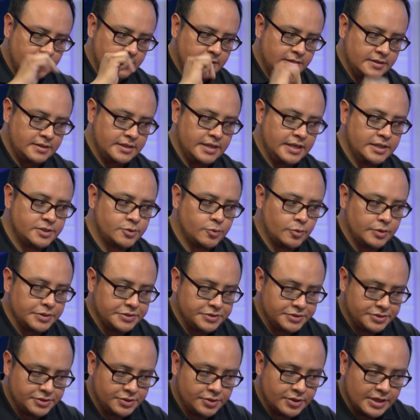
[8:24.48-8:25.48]
these
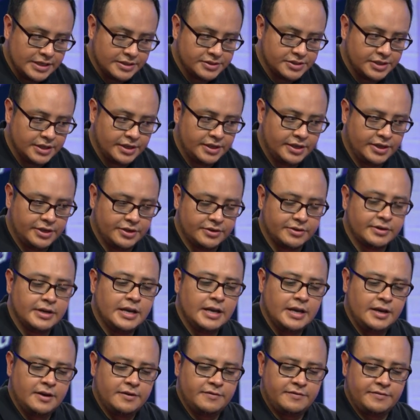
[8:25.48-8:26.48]
ones. You can see here.
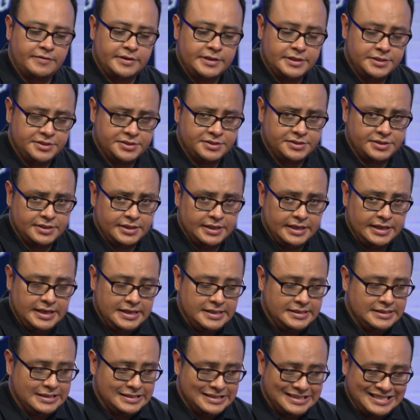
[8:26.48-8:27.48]
First
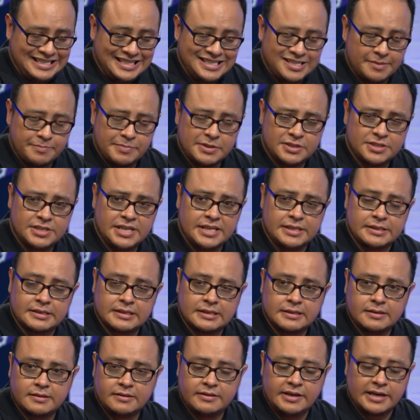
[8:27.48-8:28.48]
is sixty
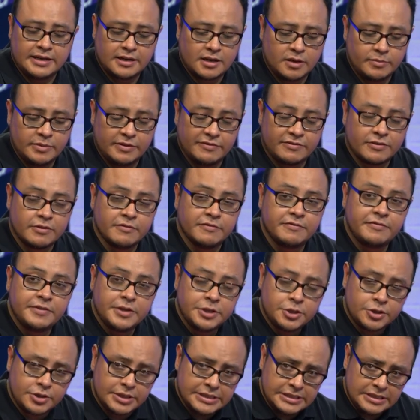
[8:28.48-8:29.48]
percent. They are coming from
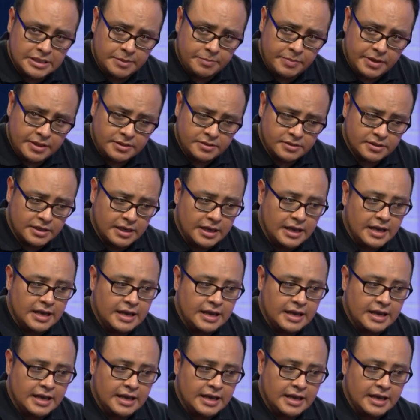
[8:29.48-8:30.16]
feature snippets.